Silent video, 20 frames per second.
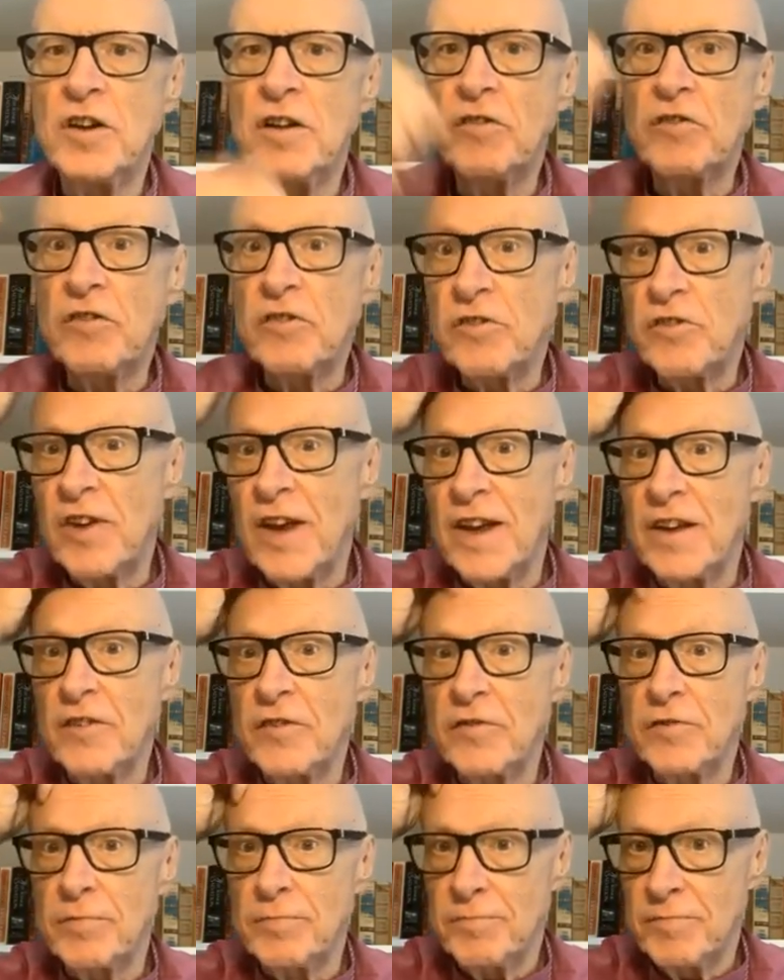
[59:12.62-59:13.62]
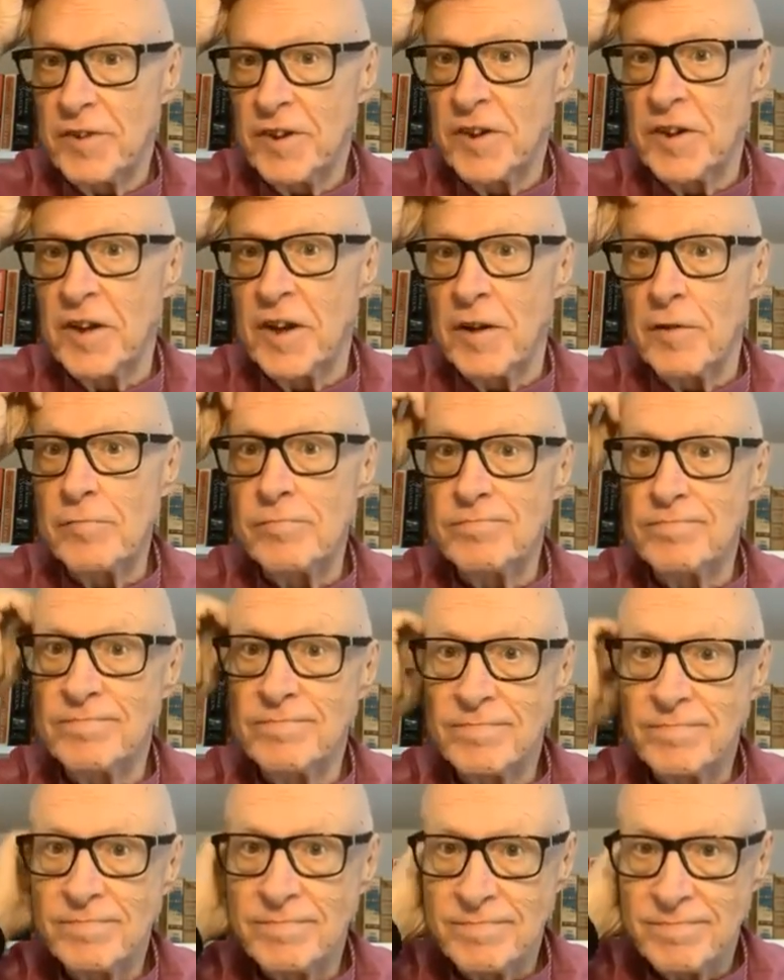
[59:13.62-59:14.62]
When Jesus says, you
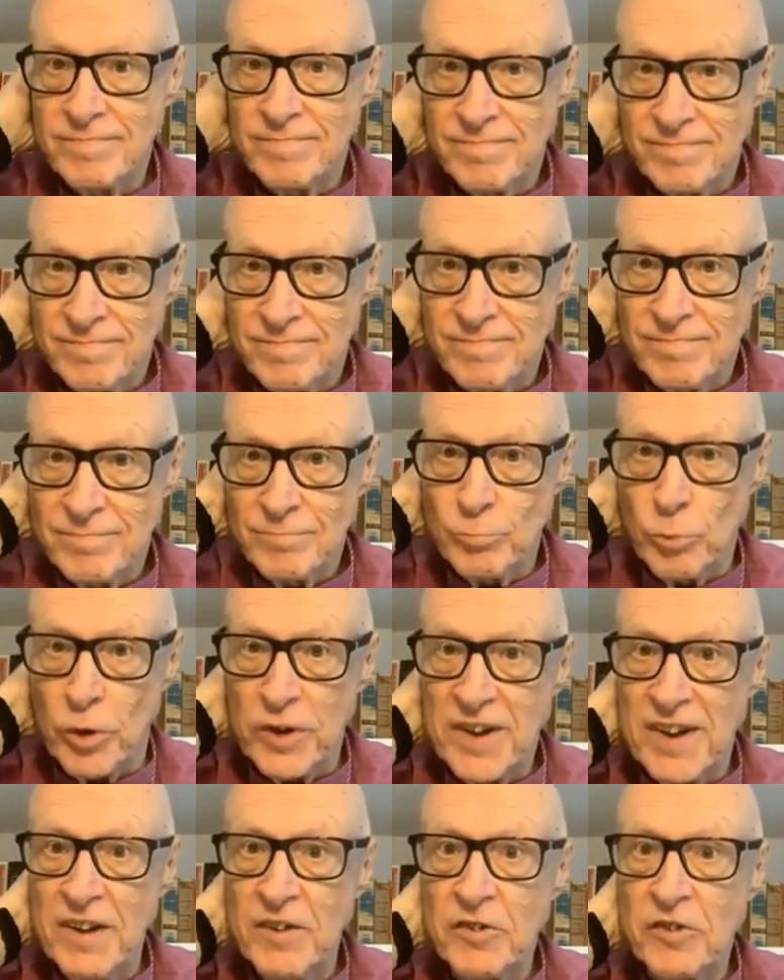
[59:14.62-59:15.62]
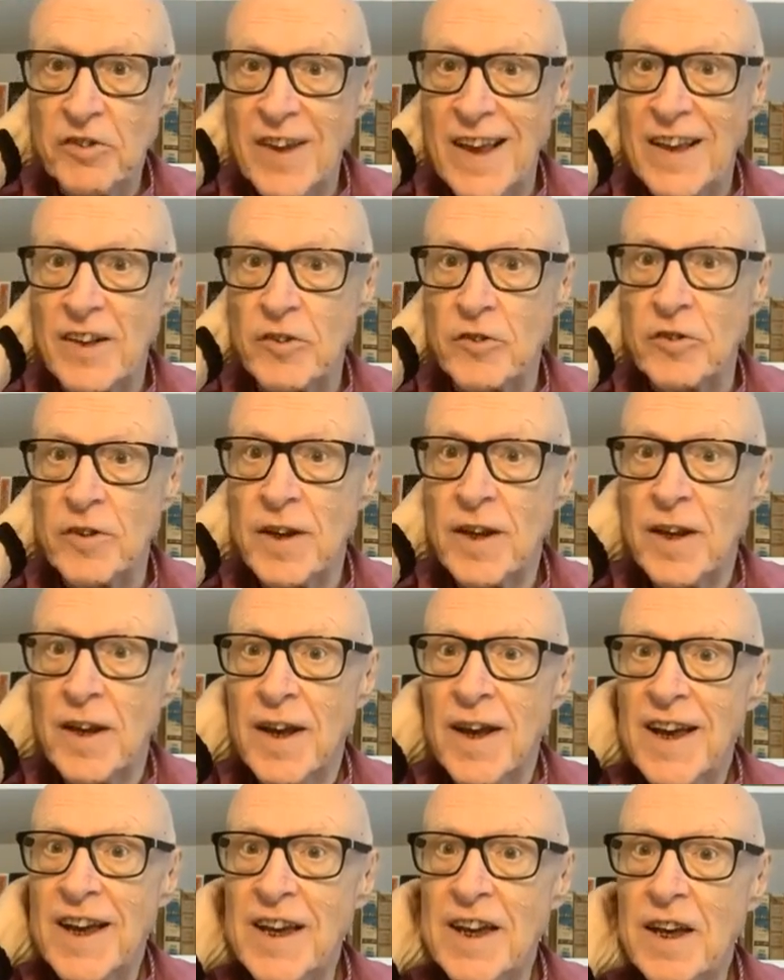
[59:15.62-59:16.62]
know, what he
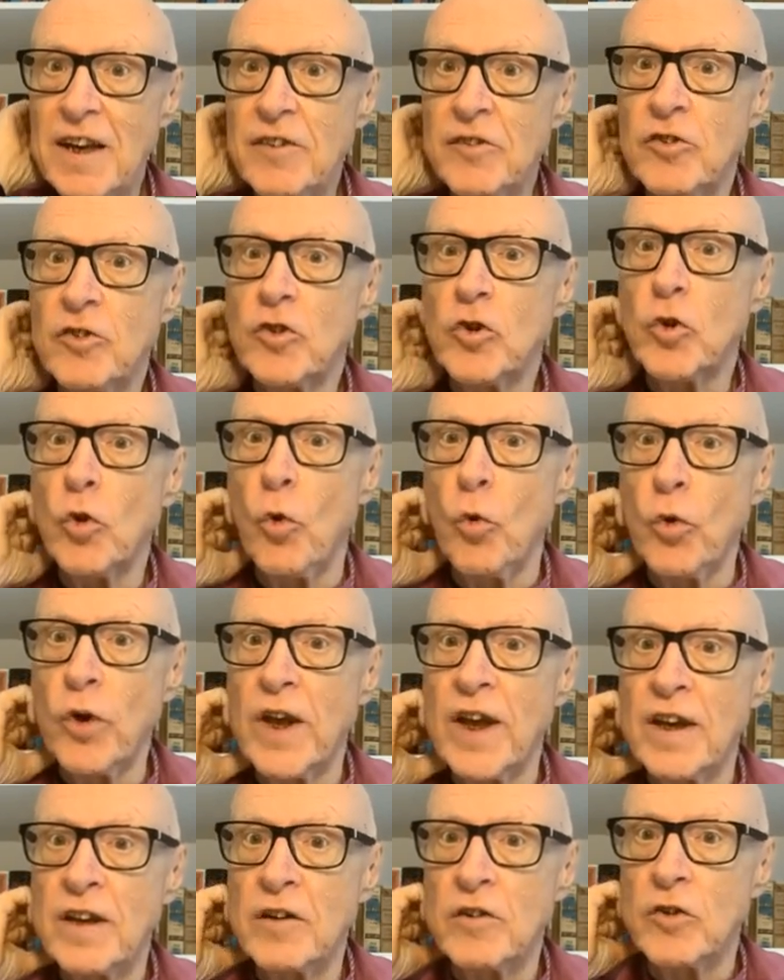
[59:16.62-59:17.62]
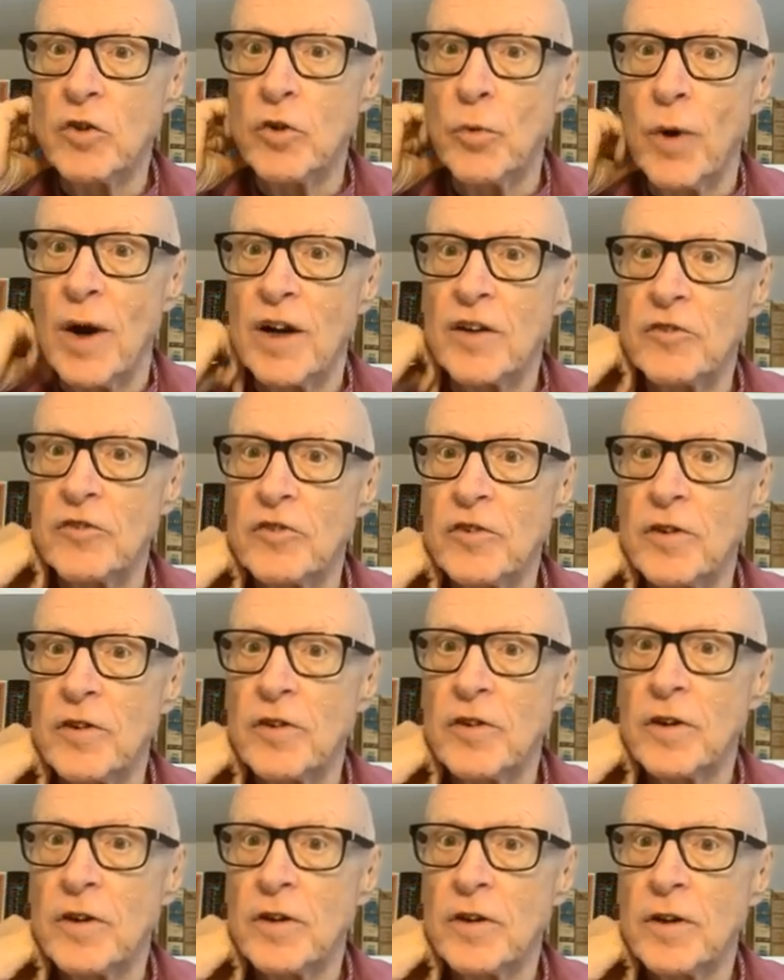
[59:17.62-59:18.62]
says, he is talking to
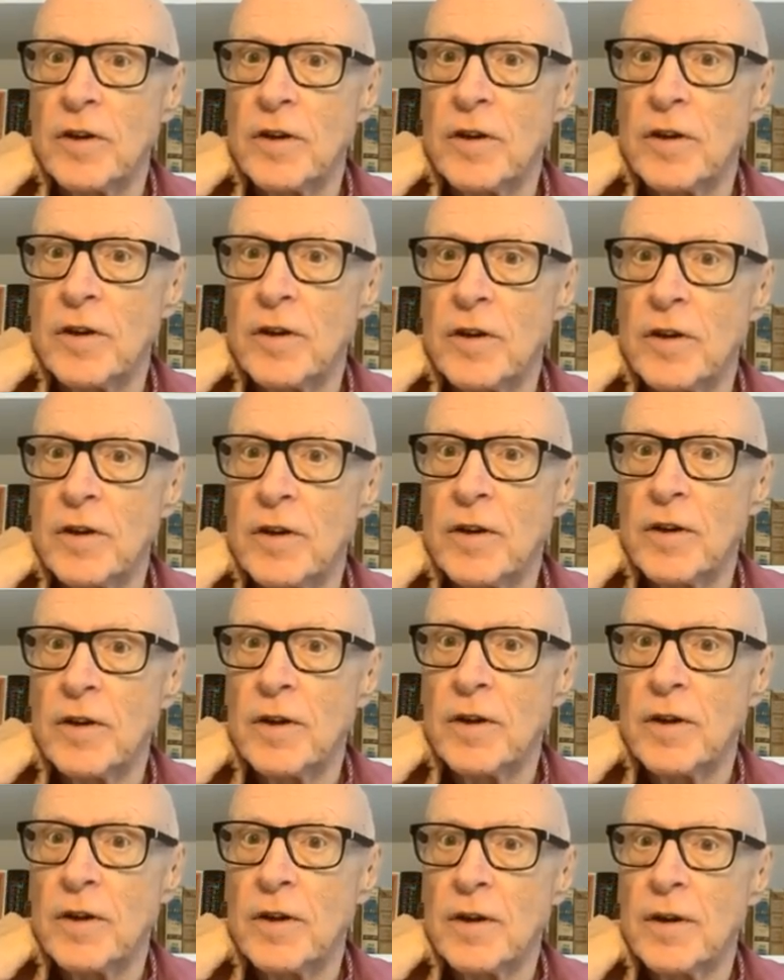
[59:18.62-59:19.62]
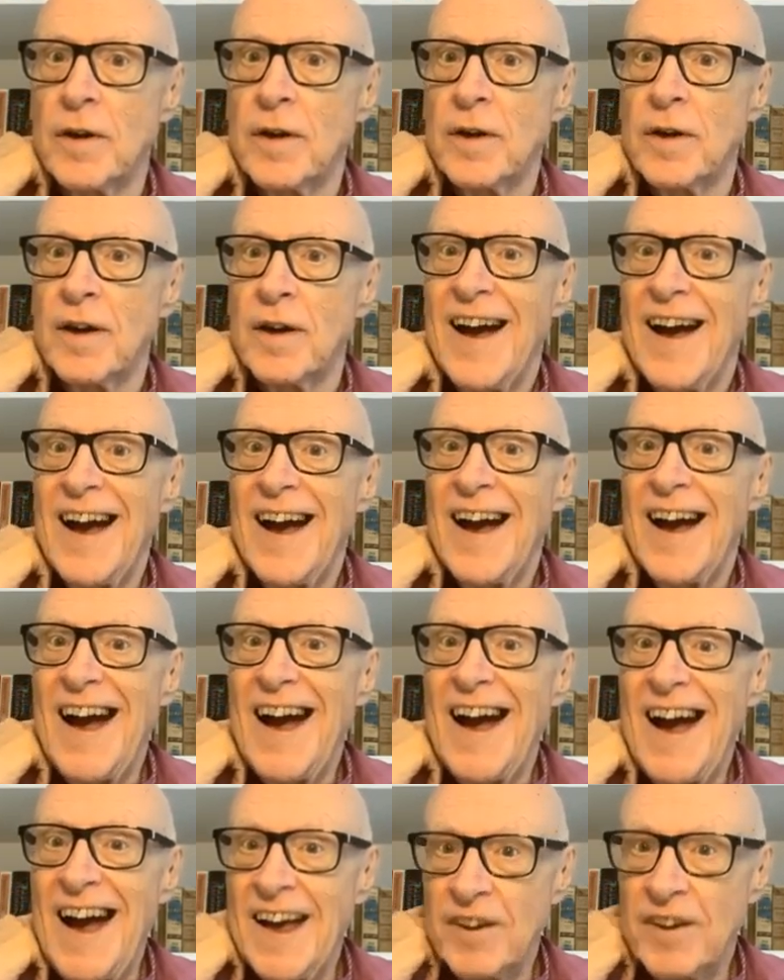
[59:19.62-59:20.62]
us as the
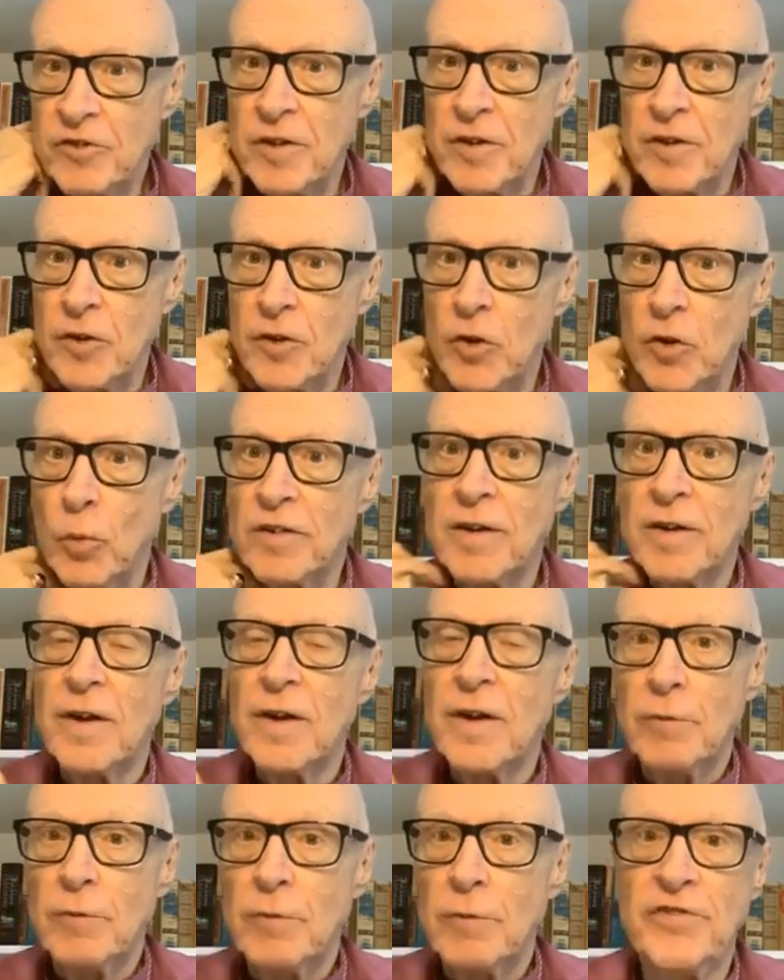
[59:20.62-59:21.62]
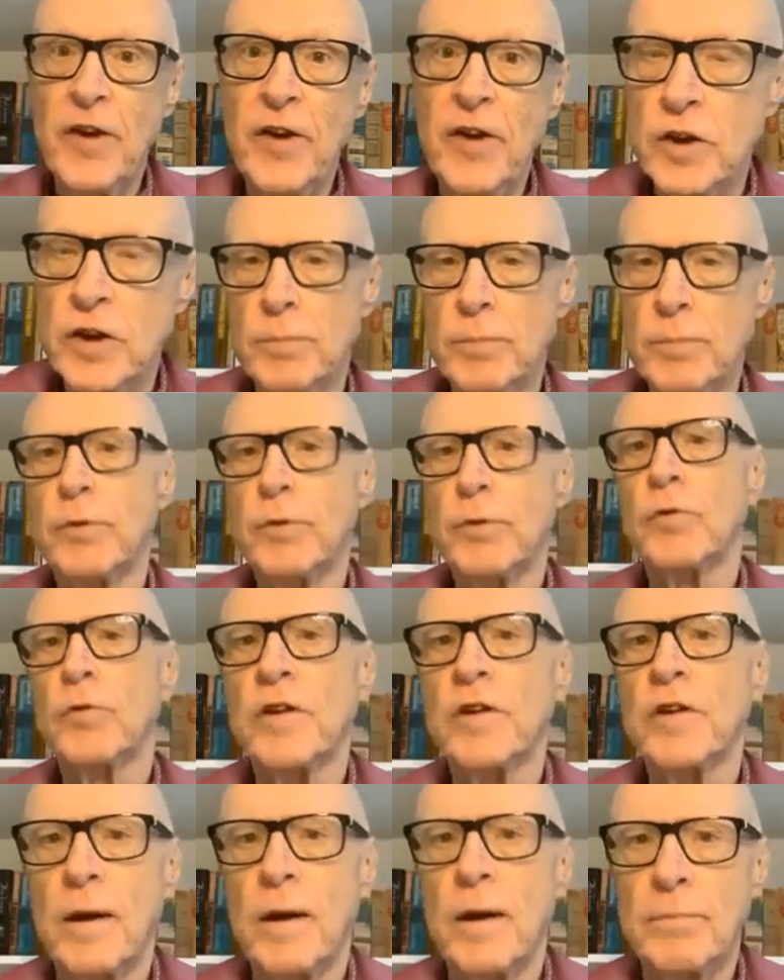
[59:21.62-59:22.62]
word. It was very good that you
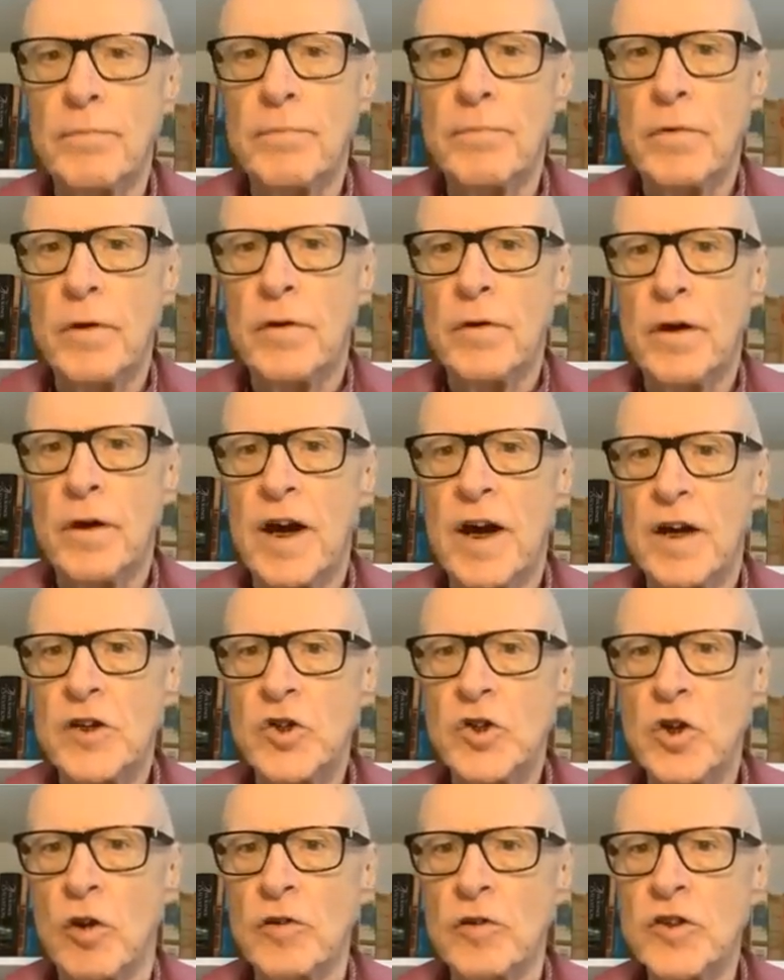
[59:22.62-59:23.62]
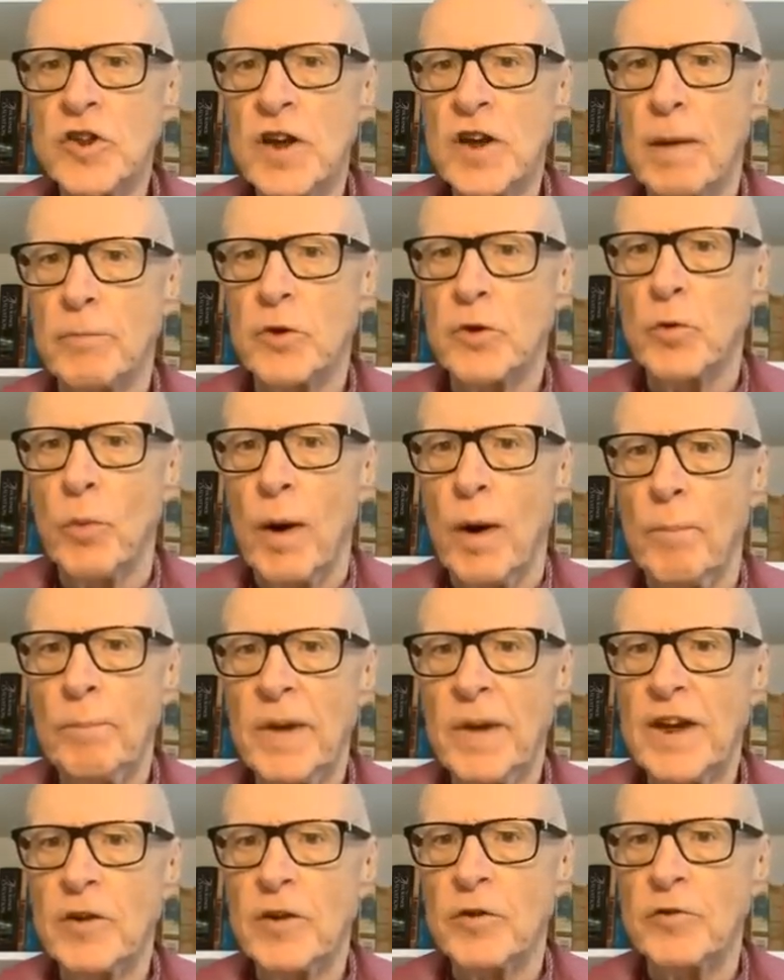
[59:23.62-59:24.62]
brought up uh, John
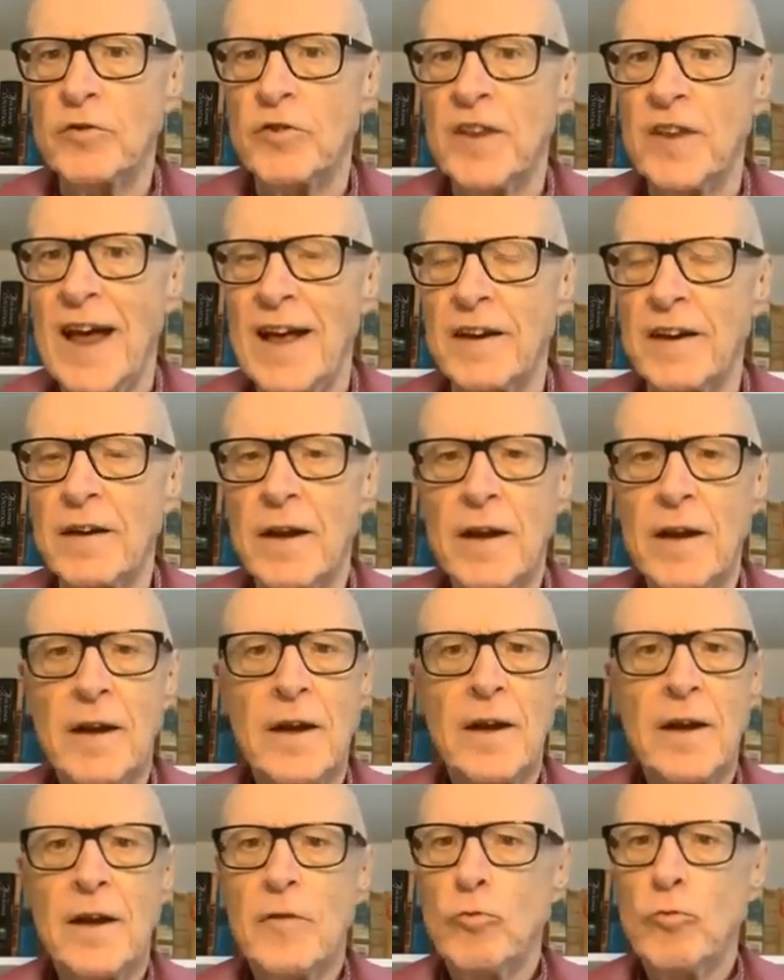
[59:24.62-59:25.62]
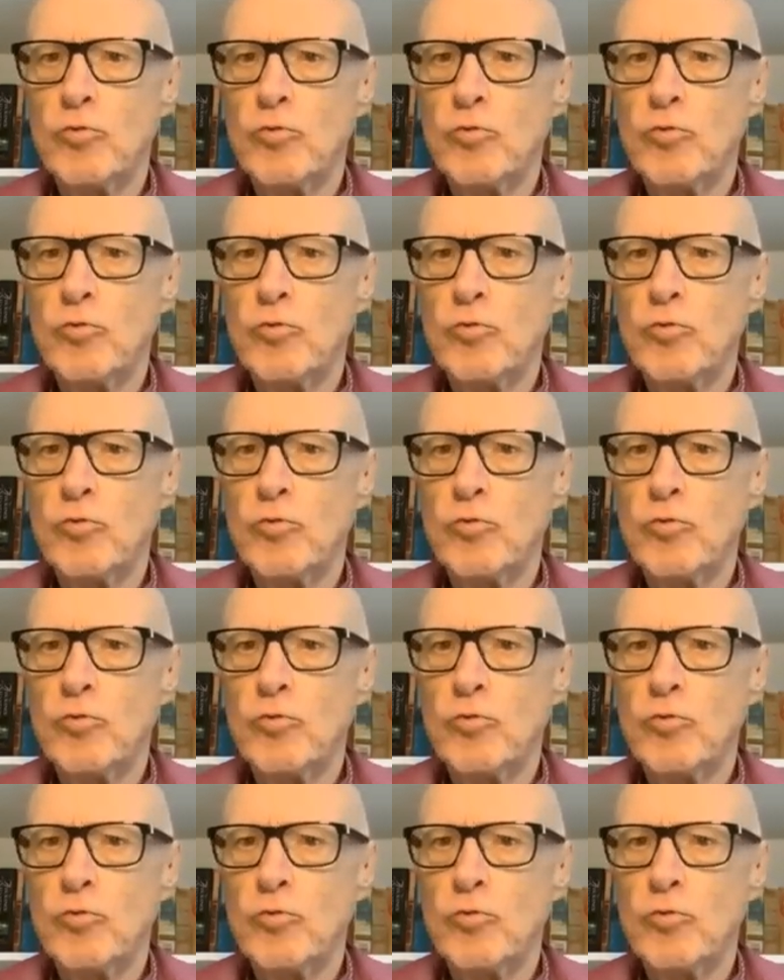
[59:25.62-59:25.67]
chapter 1 because that